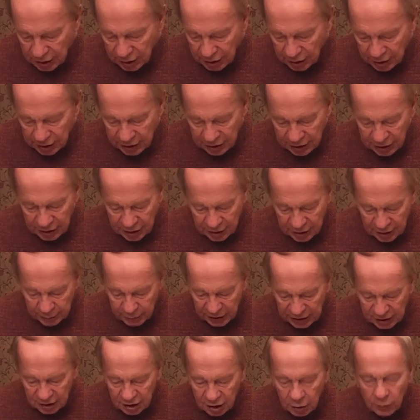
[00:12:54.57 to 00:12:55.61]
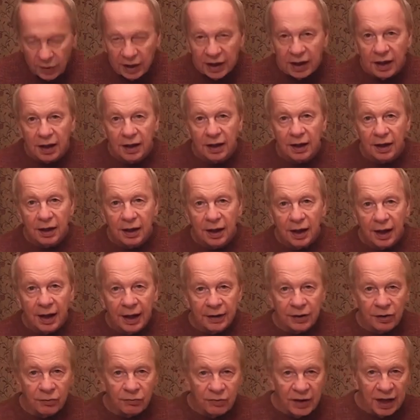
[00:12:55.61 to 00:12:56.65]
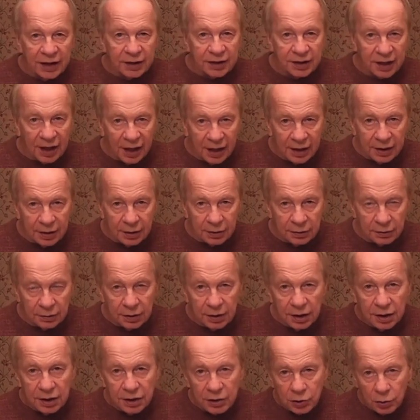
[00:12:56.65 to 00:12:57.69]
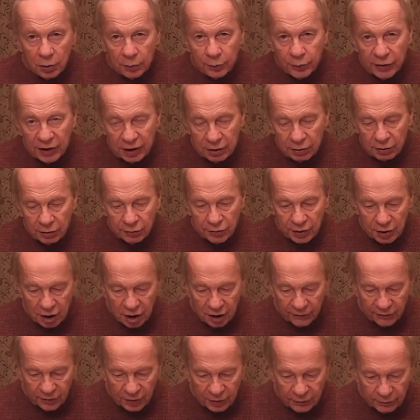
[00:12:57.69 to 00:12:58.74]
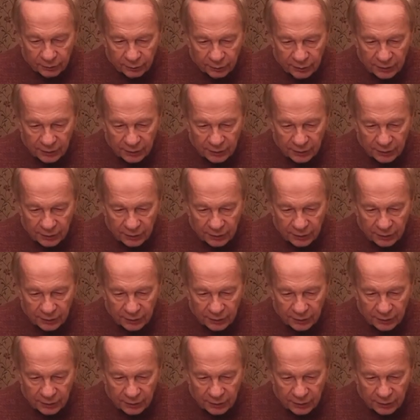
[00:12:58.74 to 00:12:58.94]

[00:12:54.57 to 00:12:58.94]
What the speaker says: and the magnolia and the red candle to appear on the cover.